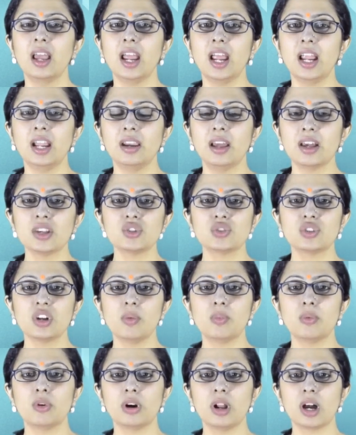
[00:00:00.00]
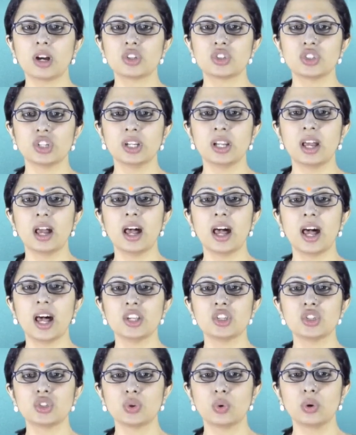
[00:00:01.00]
industrial production
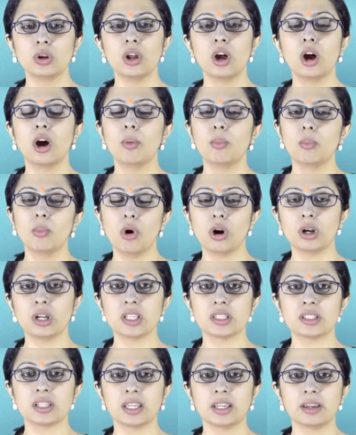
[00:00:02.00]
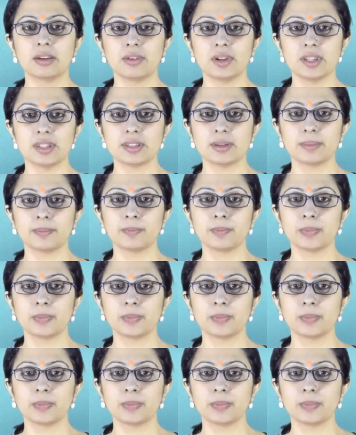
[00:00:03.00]
has shown modest increase.